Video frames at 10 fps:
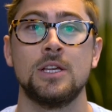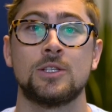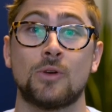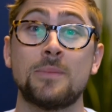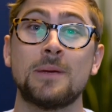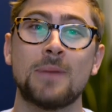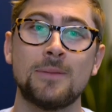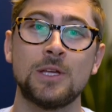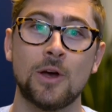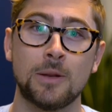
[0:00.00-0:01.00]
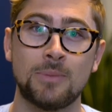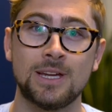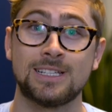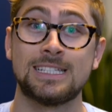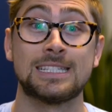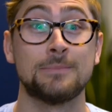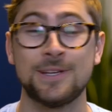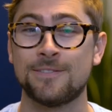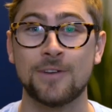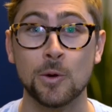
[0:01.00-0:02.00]
Scraping Baby Yoda pics is
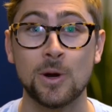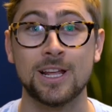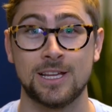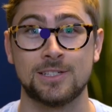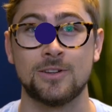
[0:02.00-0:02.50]
simply a fun way to get